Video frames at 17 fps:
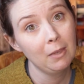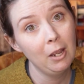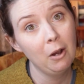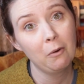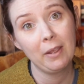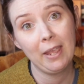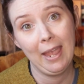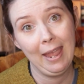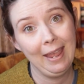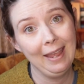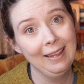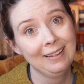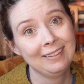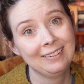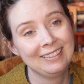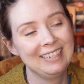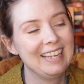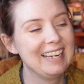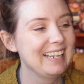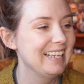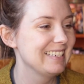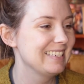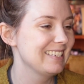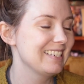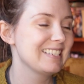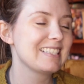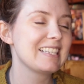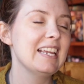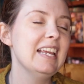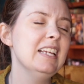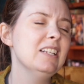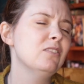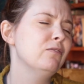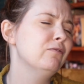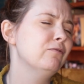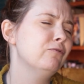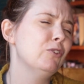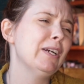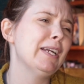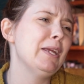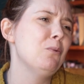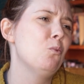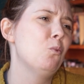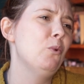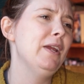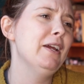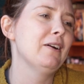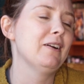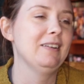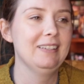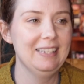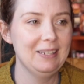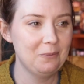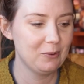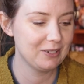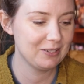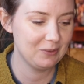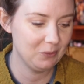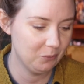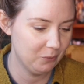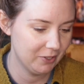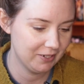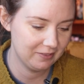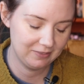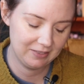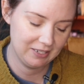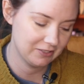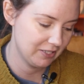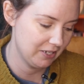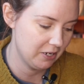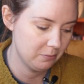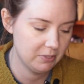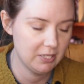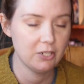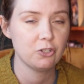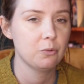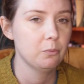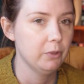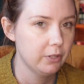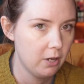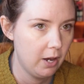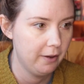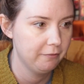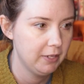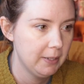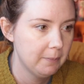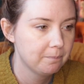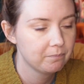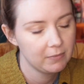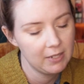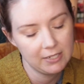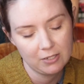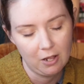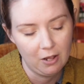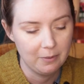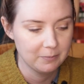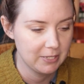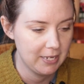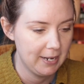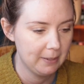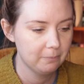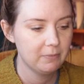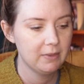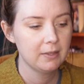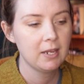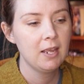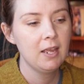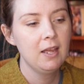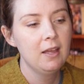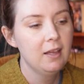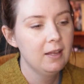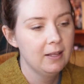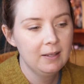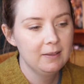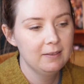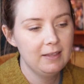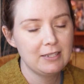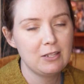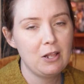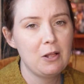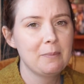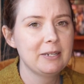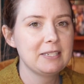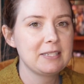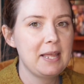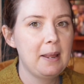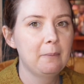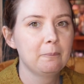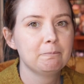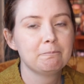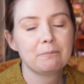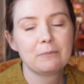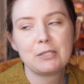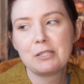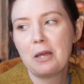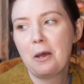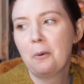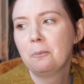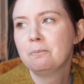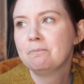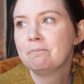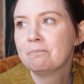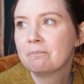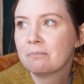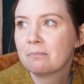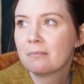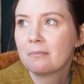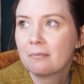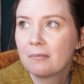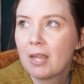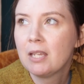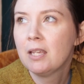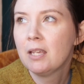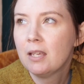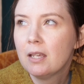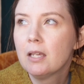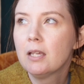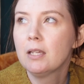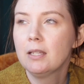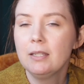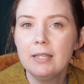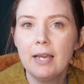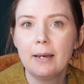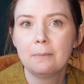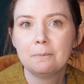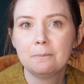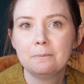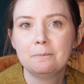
Okay, like it's freaking weird. Like there's an obsession with coffee. That's all I'm saying. That's all I'm gonna say. So, yeah.